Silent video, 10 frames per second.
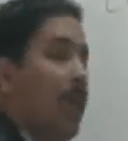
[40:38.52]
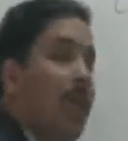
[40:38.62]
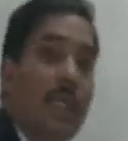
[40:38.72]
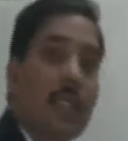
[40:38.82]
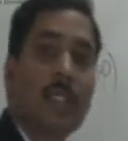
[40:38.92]

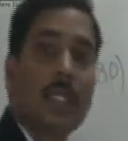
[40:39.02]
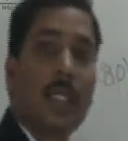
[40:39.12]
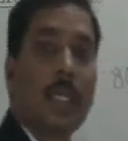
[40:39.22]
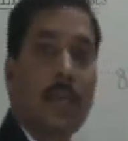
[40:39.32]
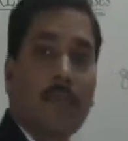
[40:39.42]
is
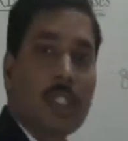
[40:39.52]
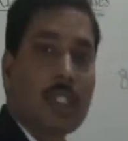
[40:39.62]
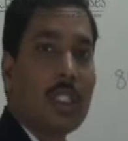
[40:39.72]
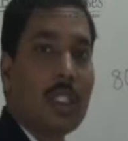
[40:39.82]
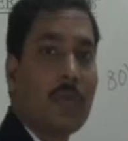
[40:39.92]

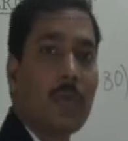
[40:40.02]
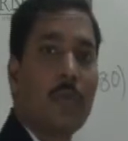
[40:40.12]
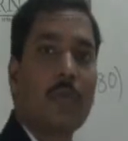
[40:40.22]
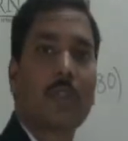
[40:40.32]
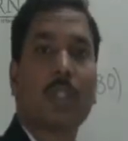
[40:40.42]
inversely
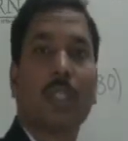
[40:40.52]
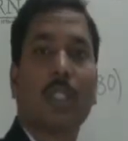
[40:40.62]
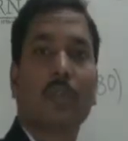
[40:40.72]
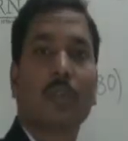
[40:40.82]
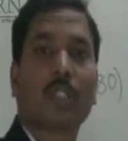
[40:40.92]

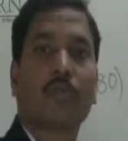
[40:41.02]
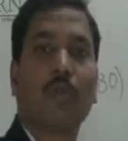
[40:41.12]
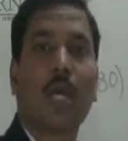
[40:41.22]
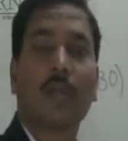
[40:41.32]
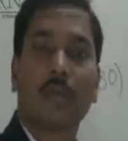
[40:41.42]
proportional to the
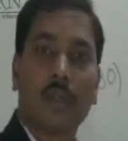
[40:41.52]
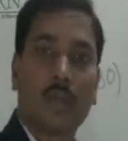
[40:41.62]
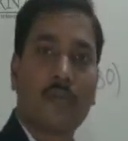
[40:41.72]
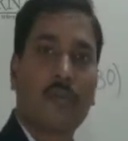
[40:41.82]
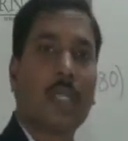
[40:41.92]
square root
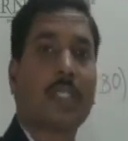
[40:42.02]
of